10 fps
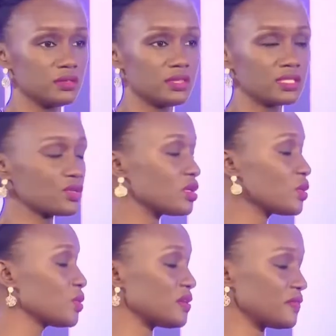the
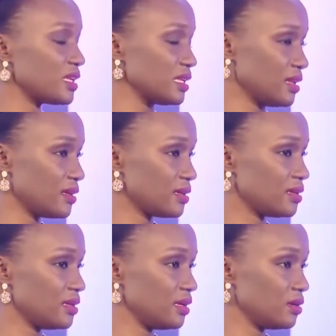story could have ended
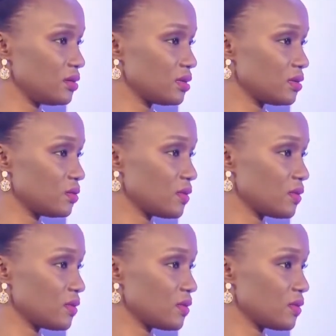that day